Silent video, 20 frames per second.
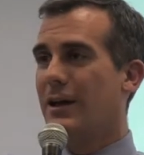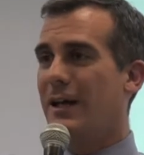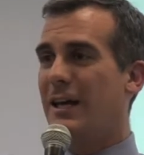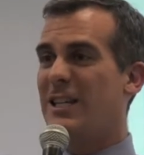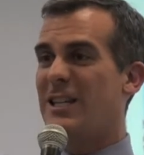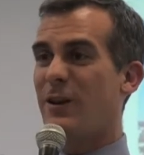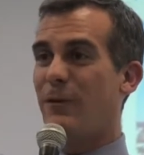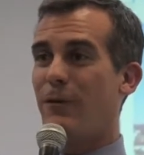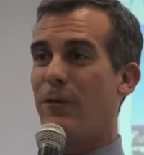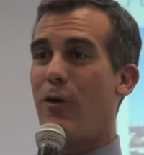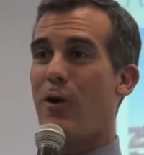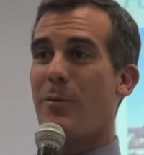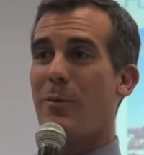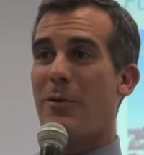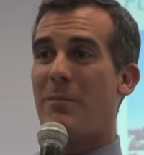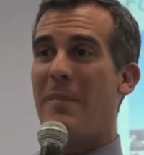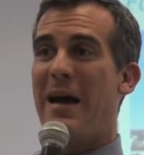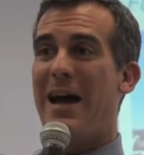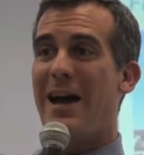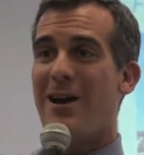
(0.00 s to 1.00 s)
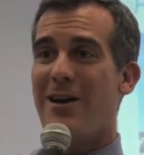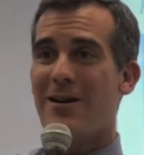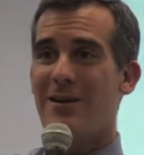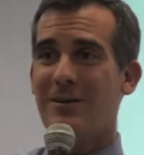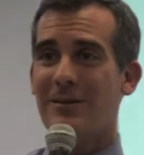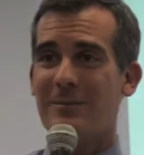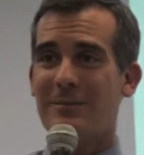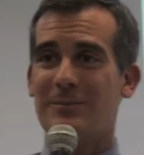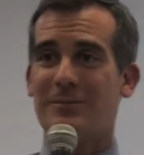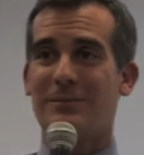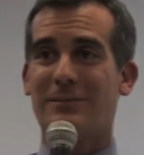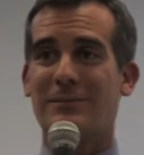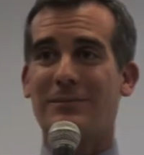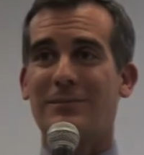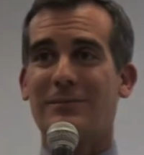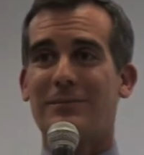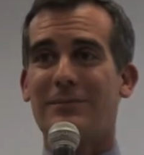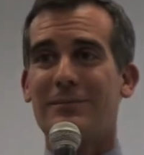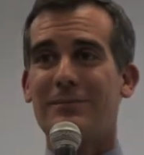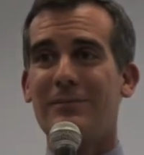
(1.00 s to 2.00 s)
He's a former mayor,
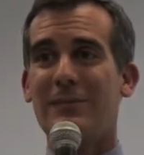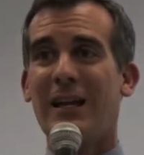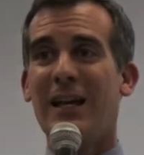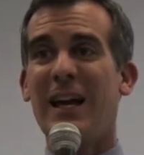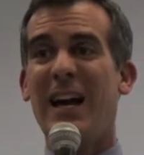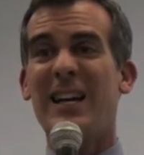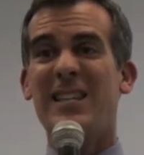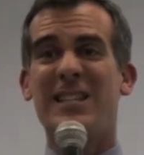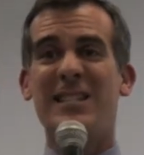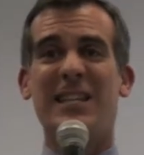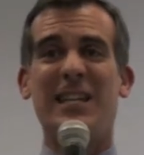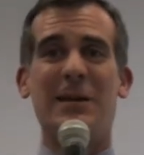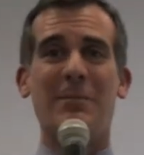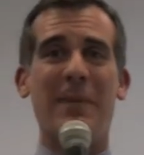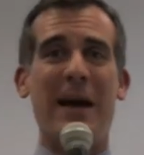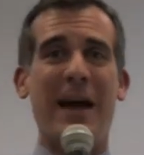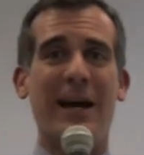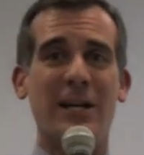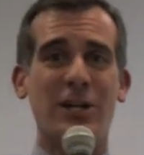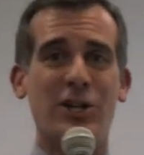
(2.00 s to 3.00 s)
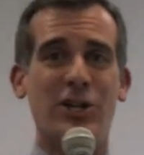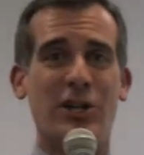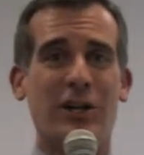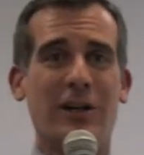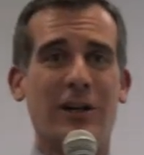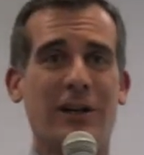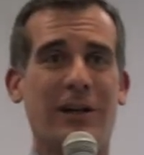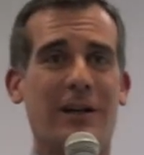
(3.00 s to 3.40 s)
a city manager